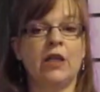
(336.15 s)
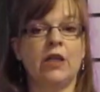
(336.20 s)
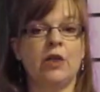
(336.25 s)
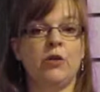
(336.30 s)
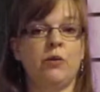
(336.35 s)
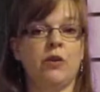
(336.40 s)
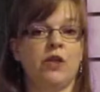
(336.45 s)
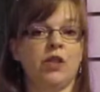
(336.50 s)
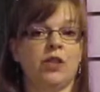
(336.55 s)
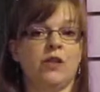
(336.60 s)

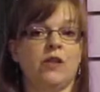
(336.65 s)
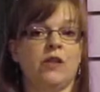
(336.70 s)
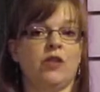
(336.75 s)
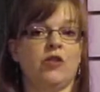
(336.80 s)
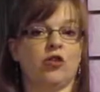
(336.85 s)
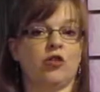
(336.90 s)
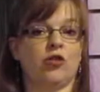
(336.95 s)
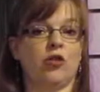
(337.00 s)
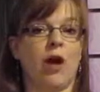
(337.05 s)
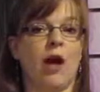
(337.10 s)
You would just
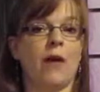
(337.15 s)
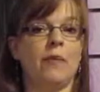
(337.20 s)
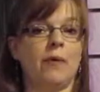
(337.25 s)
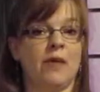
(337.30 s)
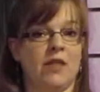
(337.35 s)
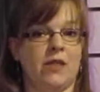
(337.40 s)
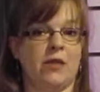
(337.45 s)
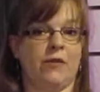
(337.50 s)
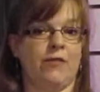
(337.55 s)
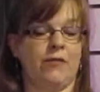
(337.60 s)
describe
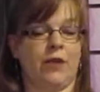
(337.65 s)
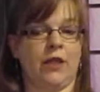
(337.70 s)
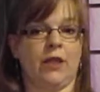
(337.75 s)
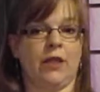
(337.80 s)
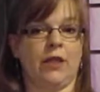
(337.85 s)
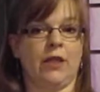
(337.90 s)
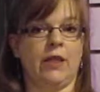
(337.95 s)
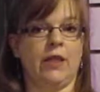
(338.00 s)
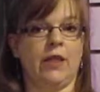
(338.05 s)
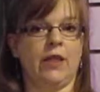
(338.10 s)
it
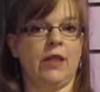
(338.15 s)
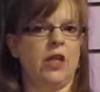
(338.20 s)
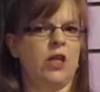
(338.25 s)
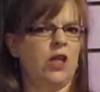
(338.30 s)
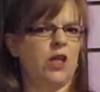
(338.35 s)
differently.